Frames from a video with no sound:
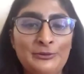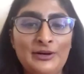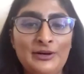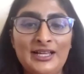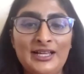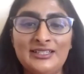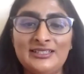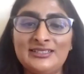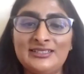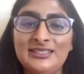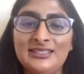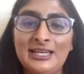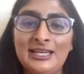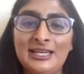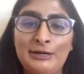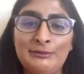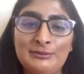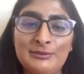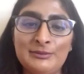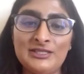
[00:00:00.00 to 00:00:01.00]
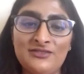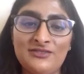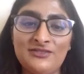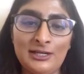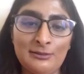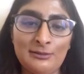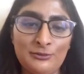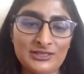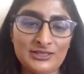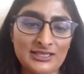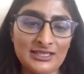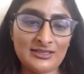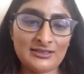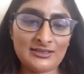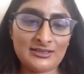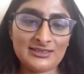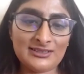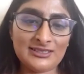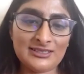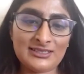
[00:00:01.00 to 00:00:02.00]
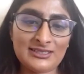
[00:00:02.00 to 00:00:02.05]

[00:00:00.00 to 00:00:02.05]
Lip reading: and it helped me develop more skills.